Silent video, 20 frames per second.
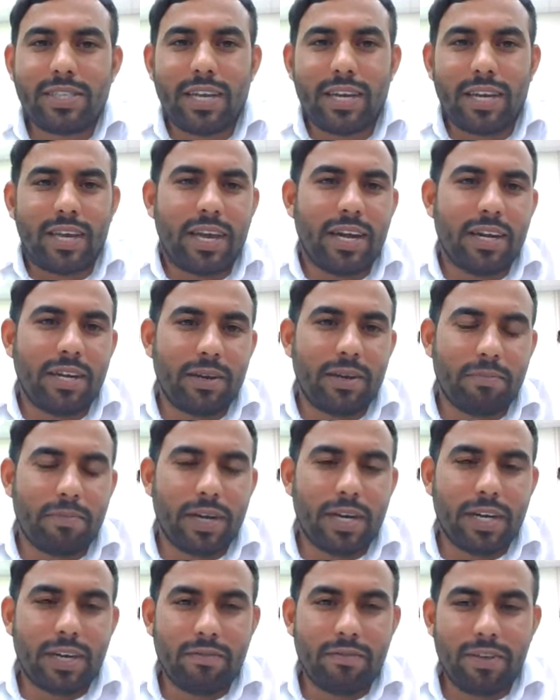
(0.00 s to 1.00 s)
can get in a
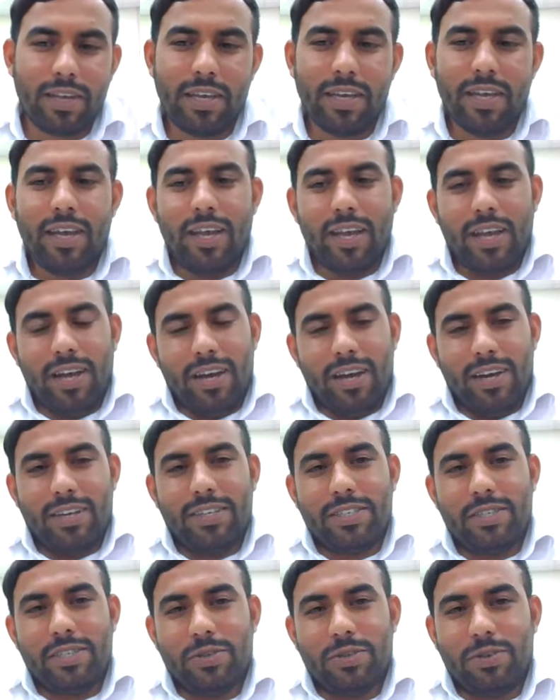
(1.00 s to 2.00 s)
better way.
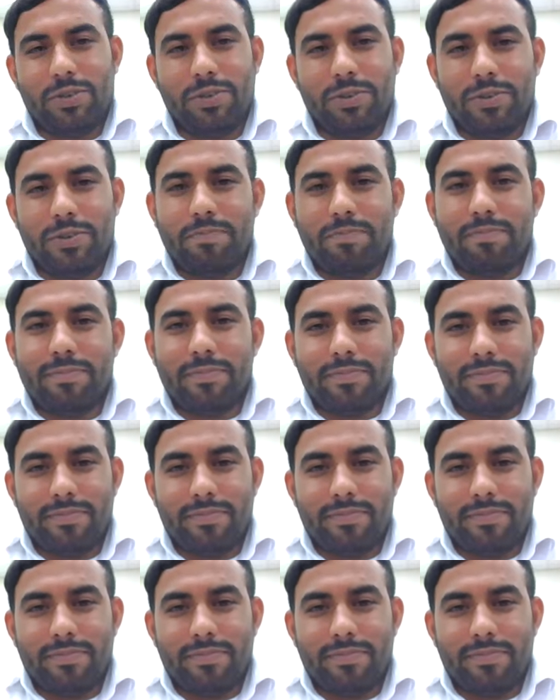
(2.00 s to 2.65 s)
So